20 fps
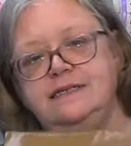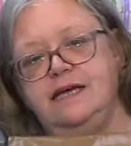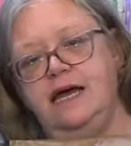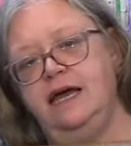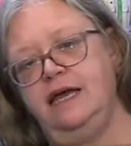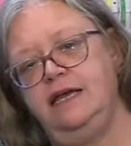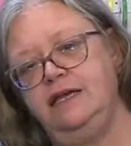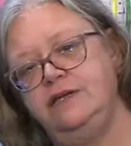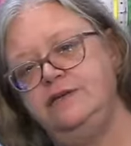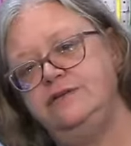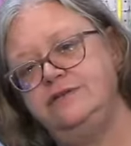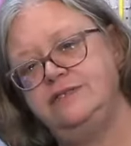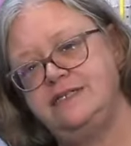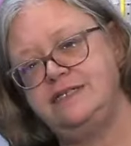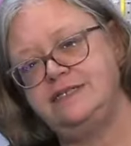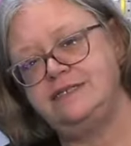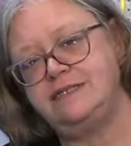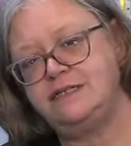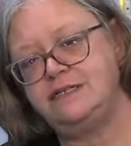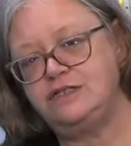I use
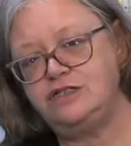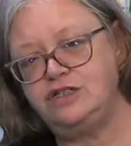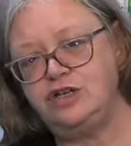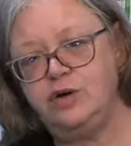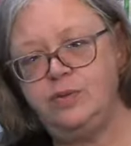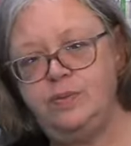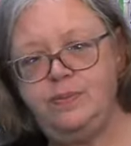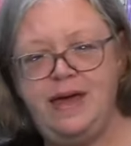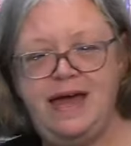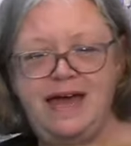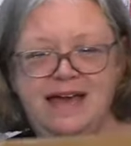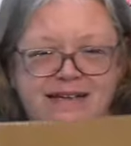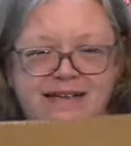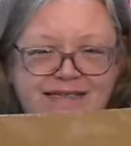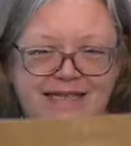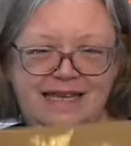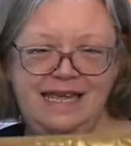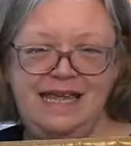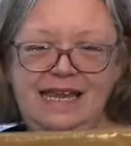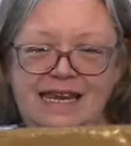this in tote
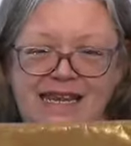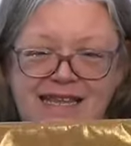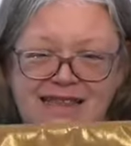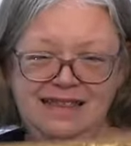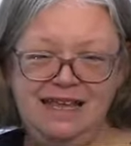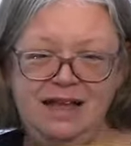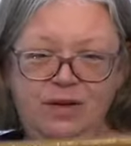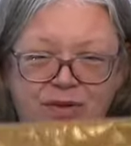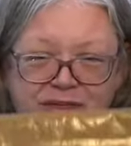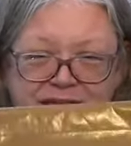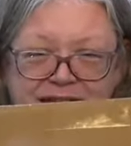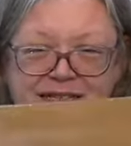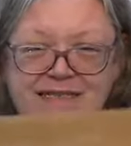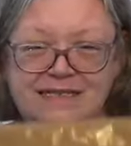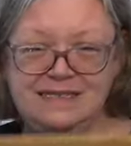bags, anything with a